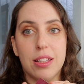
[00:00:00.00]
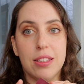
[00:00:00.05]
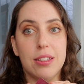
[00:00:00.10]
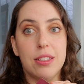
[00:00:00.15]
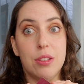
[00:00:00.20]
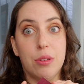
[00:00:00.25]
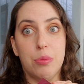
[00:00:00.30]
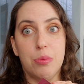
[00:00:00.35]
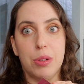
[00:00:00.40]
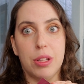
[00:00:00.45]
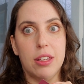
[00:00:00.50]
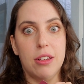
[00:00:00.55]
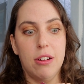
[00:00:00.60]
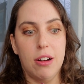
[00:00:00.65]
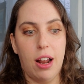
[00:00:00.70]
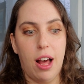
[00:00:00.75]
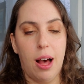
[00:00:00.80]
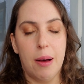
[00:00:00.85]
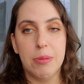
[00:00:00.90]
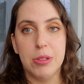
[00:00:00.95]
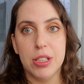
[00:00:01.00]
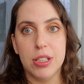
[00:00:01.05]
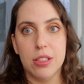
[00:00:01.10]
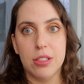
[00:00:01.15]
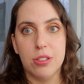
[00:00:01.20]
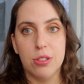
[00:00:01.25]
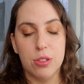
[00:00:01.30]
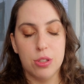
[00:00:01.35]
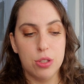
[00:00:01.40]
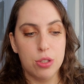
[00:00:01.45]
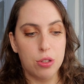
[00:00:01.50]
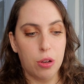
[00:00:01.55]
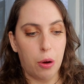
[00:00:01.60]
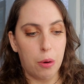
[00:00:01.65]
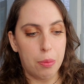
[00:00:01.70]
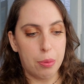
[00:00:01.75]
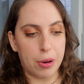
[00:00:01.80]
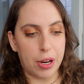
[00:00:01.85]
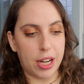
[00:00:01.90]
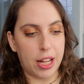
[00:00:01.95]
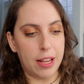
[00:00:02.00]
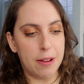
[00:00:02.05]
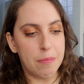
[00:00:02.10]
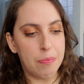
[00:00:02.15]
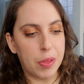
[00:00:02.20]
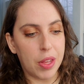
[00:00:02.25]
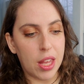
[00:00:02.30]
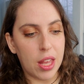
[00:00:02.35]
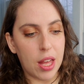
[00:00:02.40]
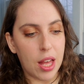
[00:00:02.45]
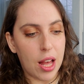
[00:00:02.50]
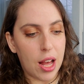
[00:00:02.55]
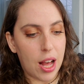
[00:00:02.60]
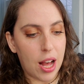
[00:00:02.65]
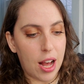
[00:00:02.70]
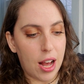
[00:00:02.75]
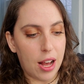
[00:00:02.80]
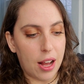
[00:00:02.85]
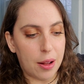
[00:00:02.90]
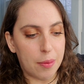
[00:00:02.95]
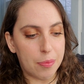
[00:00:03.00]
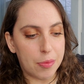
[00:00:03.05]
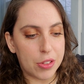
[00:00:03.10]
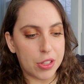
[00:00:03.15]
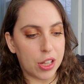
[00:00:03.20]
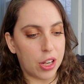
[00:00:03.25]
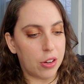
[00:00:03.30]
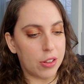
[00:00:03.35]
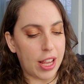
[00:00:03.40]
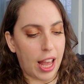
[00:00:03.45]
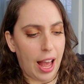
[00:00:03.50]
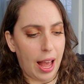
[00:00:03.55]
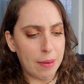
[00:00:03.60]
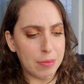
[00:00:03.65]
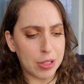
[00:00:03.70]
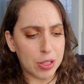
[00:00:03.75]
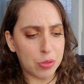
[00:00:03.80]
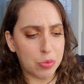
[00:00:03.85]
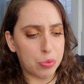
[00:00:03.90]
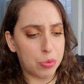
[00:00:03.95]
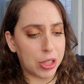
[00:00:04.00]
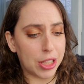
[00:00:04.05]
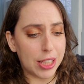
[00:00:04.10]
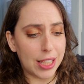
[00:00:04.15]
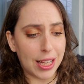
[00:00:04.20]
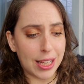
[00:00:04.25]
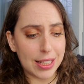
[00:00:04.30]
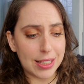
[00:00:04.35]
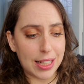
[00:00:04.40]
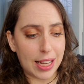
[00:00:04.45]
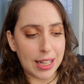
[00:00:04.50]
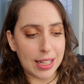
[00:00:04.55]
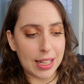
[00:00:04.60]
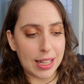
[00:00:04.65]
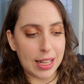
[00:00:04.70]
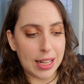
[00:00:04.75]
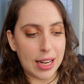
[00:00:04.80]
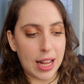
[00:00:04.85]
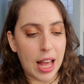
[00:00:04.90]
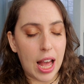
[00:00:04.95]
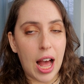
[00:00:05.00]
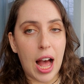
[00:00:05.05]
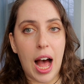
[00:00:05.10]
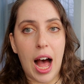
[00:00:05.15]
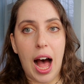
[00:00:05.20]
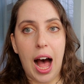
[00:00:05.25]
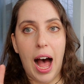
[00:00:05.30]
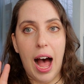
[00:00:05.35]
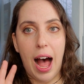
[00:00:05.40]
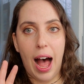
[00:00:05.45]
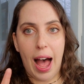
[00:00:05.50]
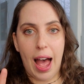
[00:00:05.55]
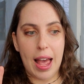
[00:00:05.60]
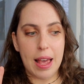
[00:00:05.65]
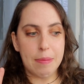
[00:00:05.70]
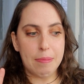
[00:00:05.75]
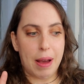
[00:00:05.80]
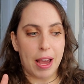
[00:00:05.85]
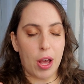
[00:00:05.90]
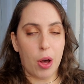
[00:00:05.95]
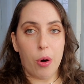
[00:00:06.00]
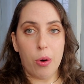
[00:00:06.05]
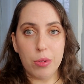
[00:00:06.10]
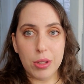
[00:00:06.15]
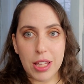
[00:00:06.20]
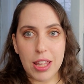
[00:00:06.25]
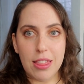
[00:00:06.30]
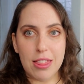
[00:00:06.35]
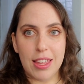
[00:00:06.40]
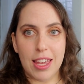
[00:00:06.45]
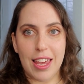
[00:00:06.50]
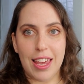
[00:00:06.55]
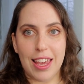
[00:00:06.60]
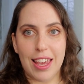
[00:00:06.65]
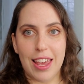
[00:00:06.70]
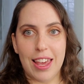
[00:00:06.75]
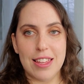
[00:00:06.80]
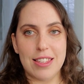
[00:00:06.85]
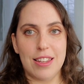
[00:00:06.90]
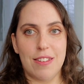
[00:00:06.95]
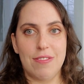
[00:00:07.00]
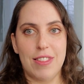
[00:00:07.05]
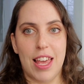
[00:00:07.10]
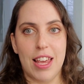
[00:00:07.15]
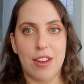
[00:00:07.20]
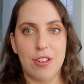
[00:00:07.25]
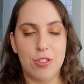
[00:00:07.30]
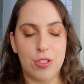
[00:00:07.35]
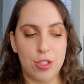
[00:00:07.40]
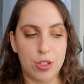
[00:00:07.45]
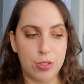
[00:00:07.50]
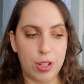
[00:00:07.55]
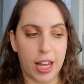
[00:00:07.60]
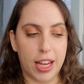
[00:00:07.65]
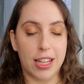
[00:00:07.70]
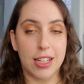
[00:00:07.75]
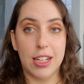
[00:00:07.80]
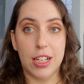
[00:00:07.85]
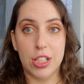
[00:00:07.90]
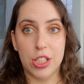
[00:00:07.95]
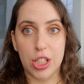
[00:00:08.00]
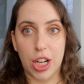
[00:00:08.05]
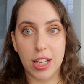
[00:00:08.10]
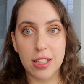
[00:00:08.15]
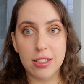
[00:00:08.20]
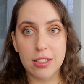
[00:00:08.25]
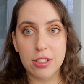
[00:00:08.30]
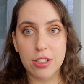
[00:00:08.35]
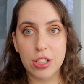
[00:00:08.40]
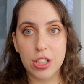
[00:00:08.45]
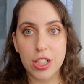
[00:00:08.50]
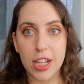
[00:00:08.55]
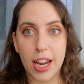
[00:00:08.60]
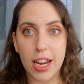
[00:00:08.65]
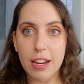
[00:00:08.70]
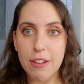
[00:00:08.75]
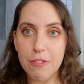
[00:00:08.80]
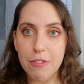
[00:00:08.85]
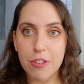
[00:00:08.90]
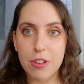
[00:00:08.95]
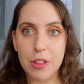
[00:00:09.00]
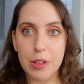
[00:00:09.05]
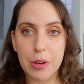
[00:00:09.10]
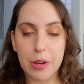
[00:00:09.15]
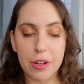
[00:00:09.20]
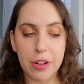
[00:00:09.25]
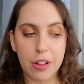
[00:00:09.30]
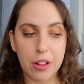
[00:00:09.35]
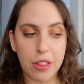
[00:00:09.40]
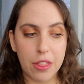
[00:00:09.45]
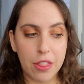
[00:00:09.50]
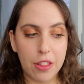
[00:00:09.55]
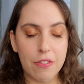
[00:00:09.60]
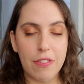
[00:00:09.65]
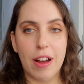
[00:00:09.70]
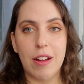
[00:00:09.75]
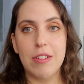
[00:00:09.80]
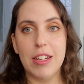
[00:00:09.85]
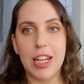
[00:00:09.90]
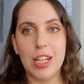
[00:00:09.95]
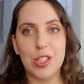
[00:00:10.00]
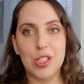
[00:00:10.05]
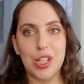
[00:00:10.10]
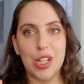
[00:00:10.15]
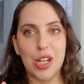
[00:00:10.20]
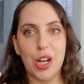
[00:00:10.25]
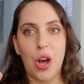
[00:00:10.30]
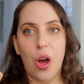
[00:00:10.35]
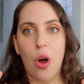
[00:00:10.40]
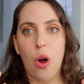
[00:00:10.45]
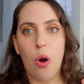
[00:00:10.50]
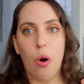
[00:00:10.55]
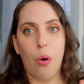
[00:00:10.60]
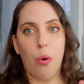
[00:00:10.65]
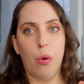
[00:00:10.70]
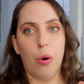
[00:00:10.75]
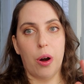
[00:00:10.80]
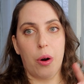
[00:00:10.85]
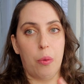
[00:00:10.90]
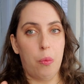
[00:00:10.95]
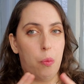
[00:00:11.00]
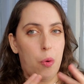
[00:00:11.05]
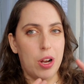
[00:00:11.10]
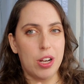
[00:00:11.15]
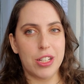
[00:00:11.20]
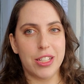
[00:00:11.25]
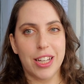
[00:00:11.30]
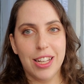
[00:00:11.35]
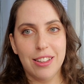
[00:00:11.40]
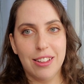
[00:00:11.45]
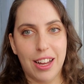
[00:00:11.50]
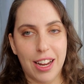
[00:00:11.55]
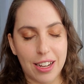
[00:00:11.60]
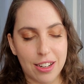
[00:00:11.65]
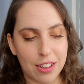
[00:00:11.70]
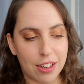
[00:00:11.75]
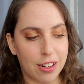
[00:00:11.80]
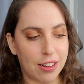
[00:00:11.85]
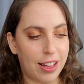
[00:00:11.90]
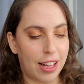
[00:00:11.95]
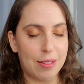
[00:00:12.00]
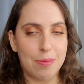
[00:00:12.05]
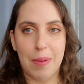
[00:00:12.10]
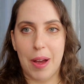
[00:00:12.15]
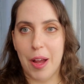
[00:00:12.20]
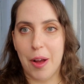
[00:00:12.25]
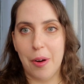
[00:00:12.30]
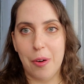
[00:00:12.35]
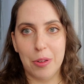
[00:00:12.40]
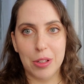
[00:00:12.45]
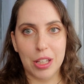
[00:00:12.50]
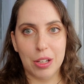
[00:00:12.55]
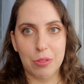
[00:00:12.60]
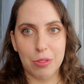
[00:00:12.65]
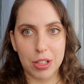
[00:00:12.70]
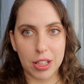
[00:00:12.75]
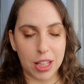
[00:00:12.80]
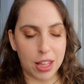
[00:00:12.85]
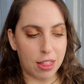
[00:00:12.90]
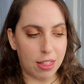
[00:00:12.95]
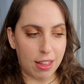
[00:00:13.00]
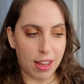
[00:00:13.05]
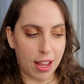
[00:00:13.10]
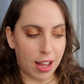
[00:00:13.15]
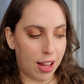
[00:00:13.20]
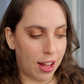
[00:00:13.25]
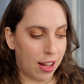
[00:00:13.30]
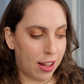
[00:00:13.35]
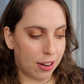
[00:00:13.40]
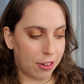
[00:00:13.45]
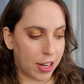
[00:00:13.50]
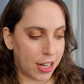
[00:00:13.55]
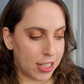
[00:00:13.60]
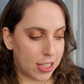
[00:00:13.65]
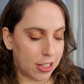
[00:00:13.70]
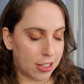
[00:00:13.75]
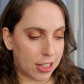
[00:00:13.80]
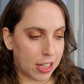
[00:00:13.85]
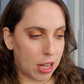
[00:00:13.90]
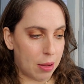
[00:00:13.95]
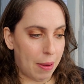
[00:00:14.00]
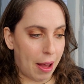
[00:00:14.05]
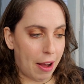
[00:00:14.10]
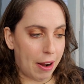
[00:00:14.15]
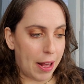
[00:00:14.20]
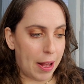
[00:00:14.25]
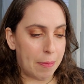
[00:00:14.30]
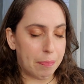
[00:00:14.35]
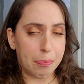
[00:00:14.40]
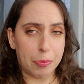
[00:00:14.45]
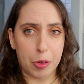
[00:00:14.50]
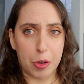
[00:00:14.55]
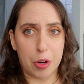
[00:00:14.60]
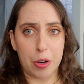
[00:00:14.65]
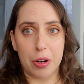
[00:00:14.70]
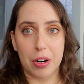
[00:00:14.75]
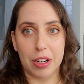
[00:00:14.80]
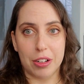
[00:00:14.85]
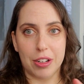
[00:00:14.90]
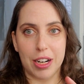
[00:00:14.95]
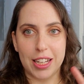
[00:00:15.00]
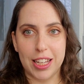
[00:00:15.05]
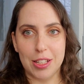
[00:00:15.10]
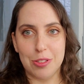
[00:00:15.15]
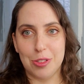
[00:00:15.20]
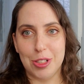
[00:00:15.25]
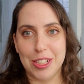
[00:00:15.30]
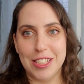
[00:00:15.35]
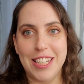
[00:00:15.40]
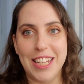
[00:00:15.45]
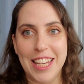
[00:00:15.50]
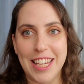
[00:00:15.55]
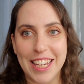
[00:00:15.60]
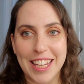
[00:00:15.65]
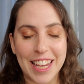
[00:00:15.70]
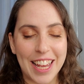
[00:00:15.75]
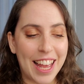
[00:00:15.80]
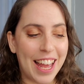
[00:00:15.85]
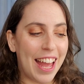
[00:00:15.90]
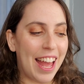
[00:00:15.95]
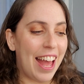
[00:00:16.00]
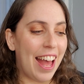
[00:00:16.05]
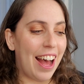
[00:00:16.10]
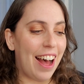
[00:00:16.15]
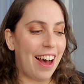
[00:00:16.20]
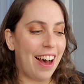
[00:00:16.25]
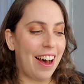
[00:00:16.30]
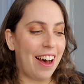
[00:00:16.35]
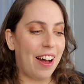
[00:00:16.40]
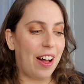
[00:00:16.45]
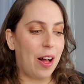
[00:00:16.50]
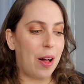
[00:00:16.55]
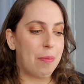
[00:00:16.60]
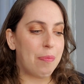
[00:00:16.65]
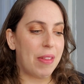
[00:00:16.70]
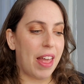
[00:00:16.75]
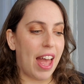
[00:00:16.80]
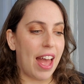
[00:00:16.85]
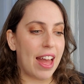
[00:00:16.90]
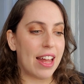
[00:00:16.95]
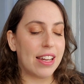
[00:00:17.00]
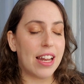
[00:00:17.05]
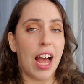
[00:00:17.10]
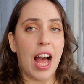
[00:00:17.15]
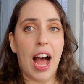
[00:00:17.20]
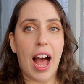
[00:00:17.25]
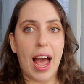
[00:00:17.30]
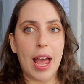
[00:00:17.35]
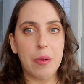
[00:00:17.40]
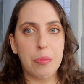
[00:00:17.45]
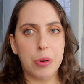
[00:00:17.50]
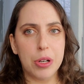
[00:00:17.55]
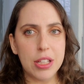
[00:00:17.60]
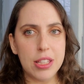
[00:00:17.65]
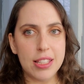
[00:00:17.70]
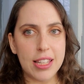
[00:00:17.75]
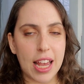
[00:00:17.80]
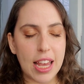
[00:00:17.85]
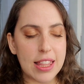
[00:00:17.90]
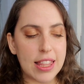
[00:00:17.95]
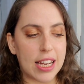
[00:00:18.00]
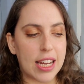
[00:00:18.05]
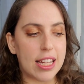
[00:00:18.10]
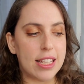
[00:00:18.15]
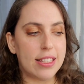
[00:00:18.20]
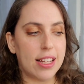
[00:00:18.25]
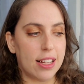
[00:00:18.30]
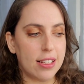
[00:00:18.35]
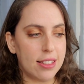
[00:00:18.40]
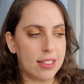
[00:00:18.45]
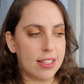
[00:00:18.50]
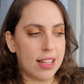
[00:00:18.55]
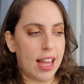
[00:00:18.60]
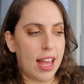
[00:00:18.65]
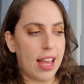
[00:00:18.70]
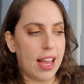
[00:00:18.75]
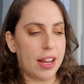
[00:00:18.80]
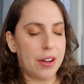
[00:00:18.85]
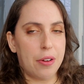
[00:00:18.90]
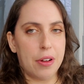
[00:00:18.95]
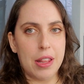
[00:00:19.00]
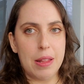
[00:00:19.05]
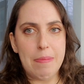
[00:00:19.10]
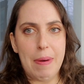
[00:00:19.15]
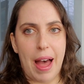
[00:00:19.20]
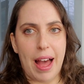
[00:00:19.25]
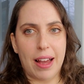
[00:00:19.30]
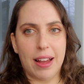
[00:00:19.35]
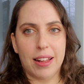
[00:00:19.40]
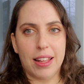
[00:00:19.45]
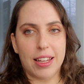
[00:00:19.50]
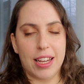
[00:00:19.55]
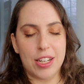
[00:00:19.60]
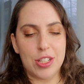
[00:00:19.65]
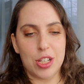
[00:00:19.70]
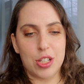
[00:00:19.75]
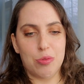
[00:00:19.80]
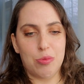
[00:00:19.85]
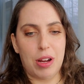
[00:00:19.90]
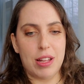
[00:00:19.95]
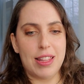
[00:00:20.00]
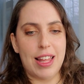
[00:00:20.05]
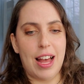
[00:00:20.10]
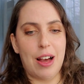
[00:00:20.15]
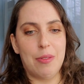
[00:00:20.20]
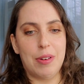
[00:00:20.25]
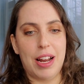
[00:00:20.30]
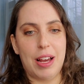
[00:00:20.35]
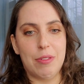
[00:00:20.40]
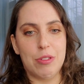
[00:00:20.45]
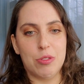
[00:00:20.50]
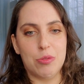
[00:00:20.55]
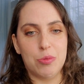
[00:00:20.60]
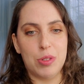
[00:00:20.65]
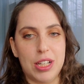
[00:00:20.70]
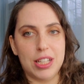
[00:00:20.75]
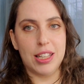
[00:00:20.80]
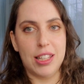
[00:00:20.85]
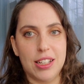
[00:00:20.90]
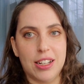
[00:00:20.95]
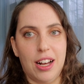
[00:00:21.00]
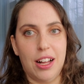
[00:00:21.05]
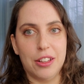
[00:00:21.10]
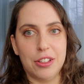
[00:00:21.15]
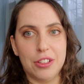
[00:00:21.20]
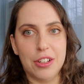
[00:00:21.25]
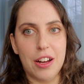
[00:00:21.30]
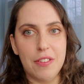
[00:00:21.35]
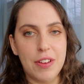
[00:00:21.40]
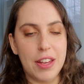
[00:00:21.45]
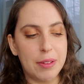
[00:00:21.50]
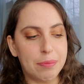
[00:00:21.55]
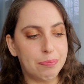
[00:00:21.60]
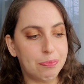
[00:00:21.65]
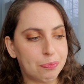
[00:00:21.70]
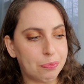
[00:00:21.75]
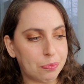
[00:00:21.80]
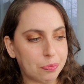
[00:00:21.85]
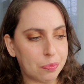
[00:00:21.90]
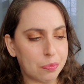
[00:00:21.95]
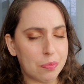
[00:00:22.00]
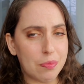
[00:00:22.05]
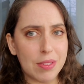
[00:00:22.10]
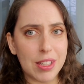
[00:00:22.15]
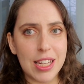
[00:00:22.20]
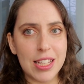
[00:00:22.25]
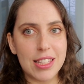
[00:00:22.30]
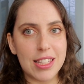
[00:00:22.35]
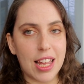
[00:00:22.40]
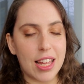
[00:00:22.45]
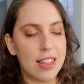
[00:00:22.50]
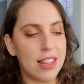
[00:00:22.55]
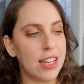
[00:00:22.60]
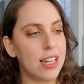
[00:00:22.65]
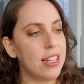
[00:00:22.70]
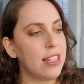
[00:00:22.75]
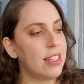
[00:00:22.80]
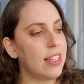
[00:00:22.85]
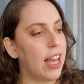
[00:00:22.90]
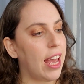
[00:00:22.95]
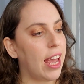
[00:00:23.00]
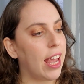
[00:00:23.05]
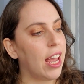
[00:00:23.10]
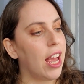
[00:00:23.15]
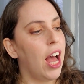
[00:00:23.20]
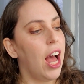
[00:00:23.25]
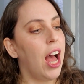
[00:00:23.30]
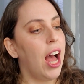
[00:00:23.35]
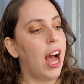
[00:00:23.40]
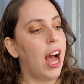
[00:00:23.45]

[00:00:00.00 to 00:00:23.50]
this is a really good option. This looks so pretty. Um, so yeah, I'm just really excited. I my only thing is if they could do like an adjuster shade for the the foundation or one shade lighter. That's my only really uh, criteria about it, or, or I guess critique. Um, and I would say that it does say, I know on the back, like I just read that when I was reading the color of it, it said that it's a